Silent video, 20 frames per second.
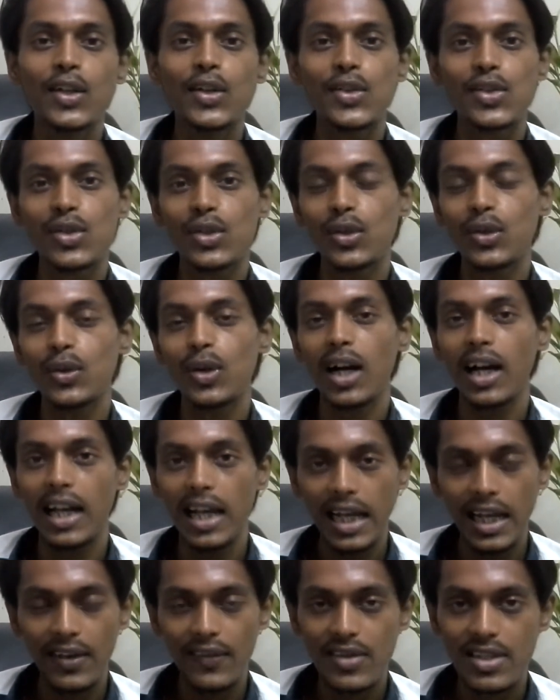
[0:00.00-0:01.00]
So I
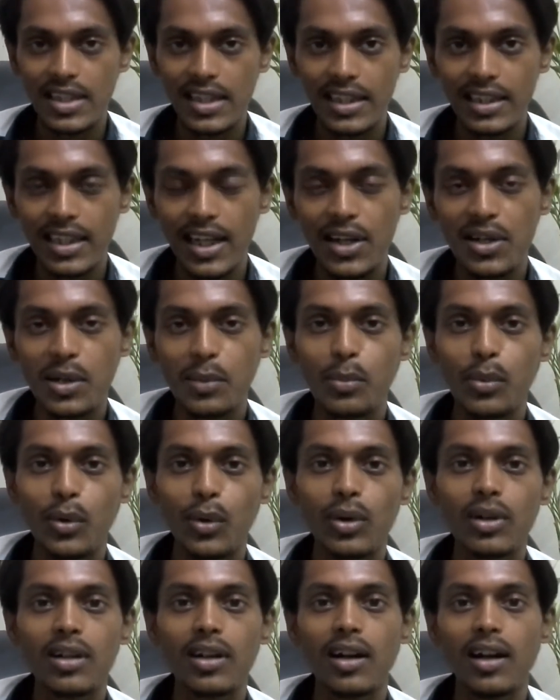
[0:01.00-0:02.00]
have seen that
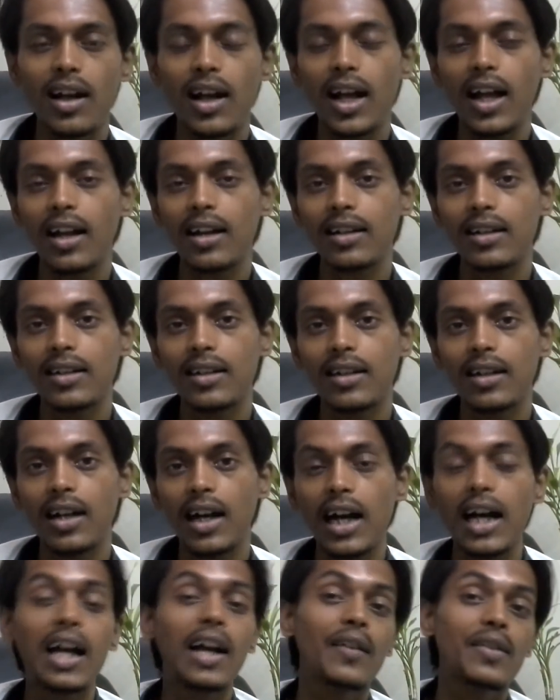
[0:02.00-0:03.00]
report and
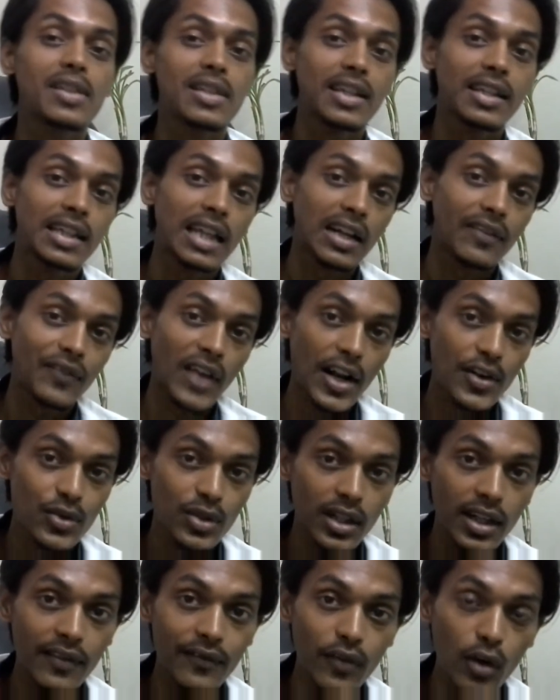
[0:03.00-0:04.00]
I have seen that
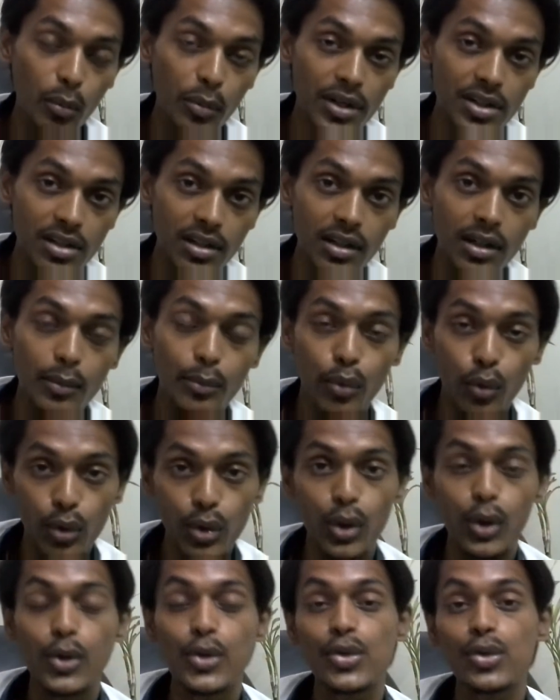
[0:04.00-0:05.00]
factual information
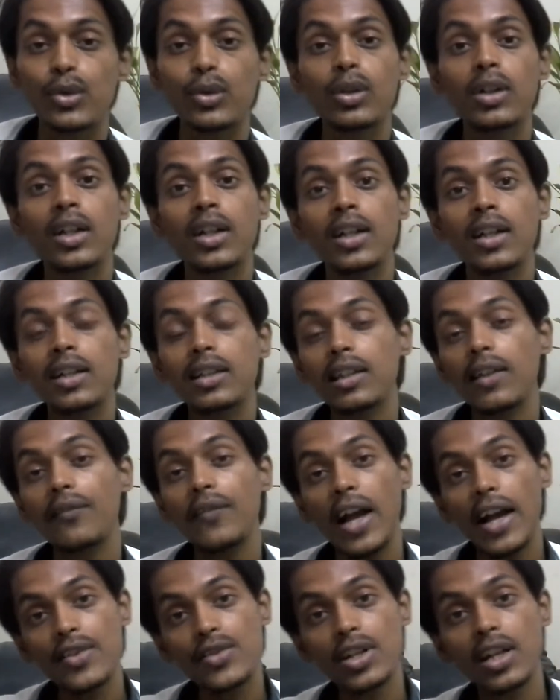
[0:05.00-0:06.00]
report also. The
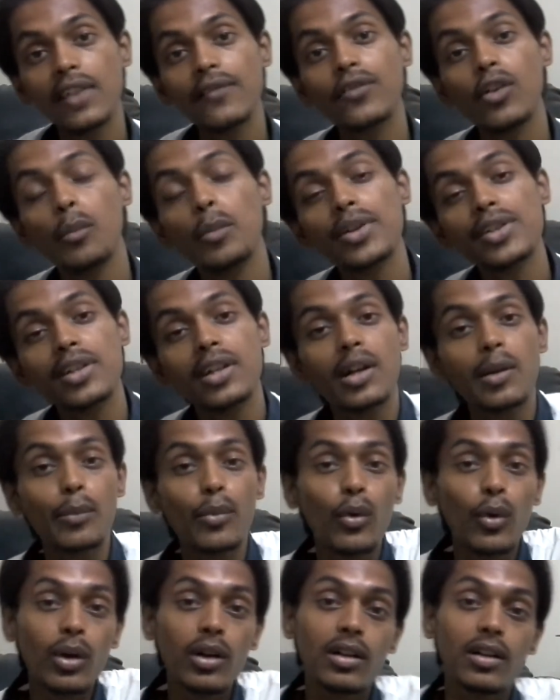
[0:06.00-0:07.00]
factual information
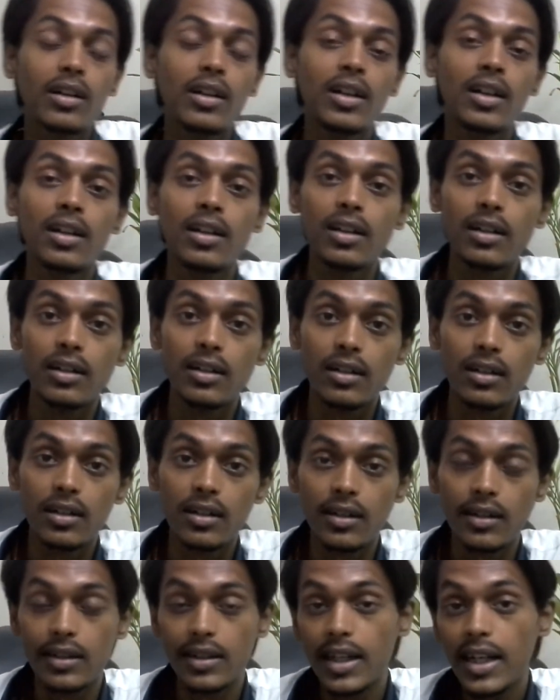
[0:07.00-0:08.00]
report
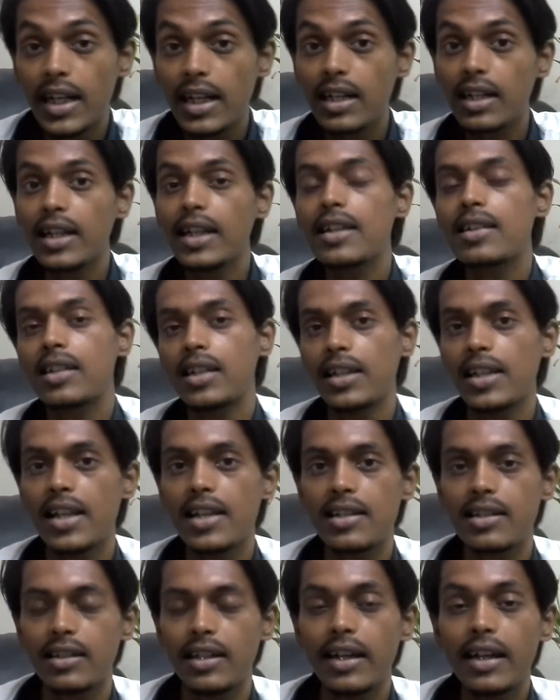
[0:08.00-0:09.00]
directly
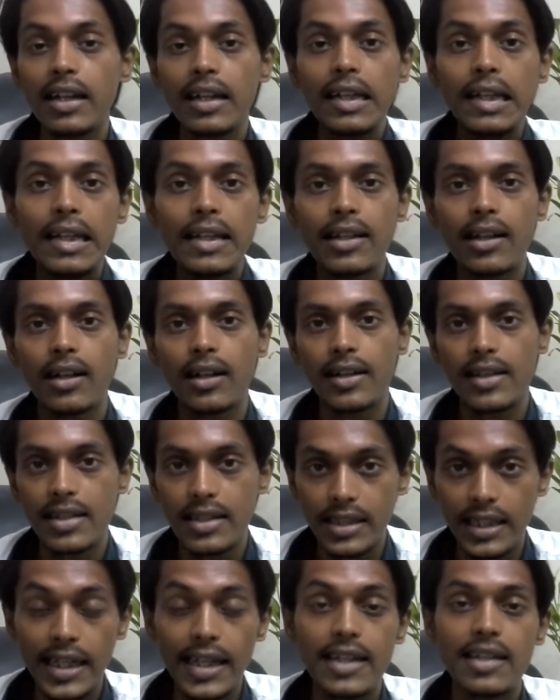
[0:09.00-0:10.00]
states
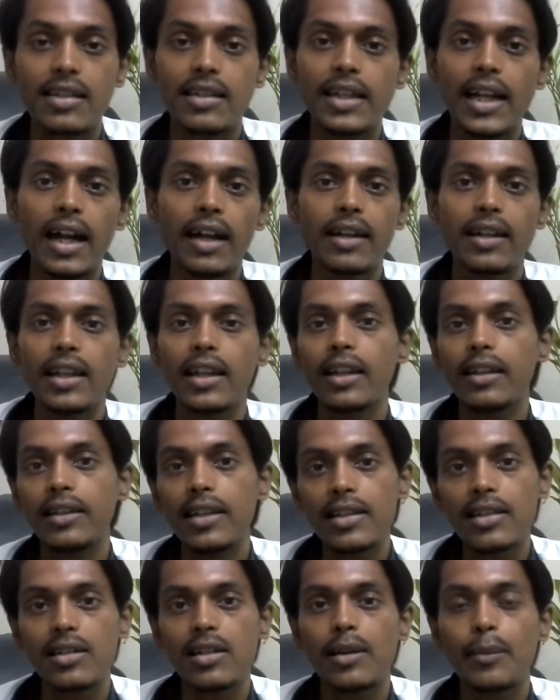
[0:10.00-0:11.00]
that
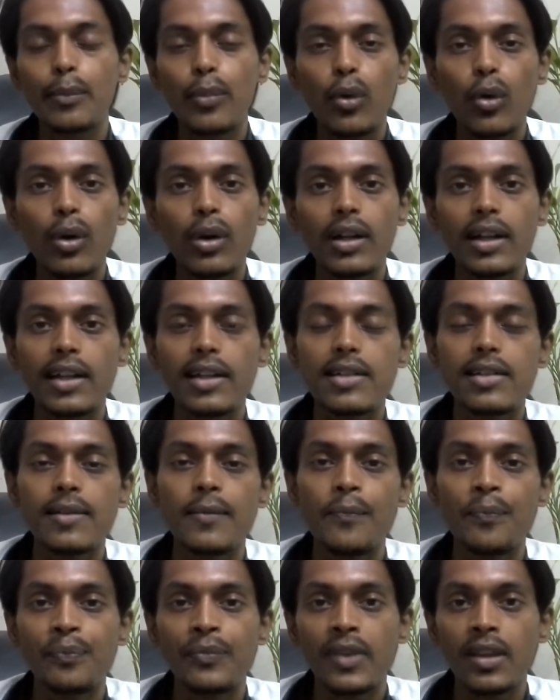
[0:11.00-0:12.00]
this report is